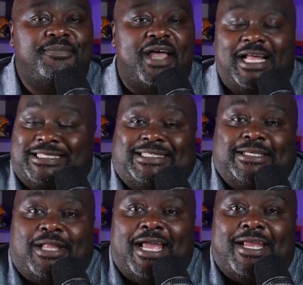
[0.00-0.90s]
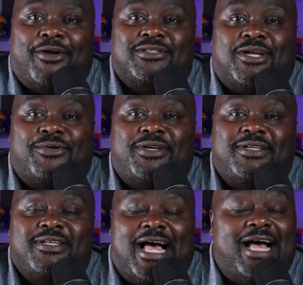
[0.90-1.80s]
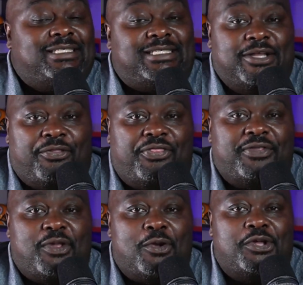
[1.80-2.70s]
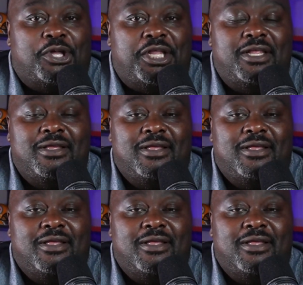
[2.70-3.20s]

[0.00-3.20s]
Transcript: I still like Arizona. I still think they're good.